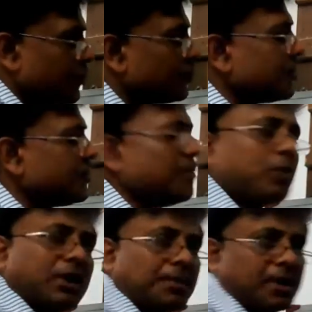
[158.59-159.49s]
So this is the
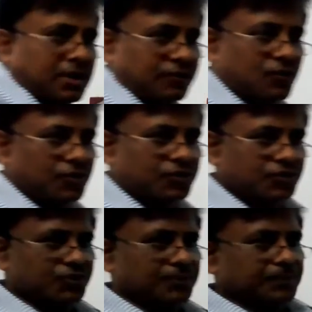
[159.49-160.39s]
model of the Rutherford.
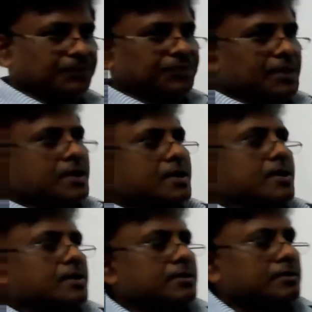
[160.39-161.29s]

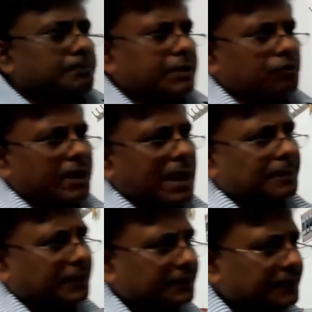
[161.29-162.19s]
But what
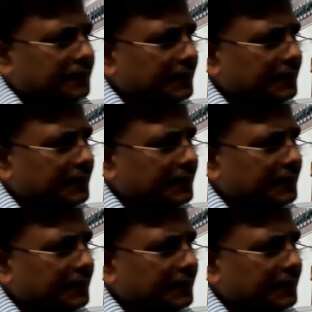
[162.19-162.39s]
happens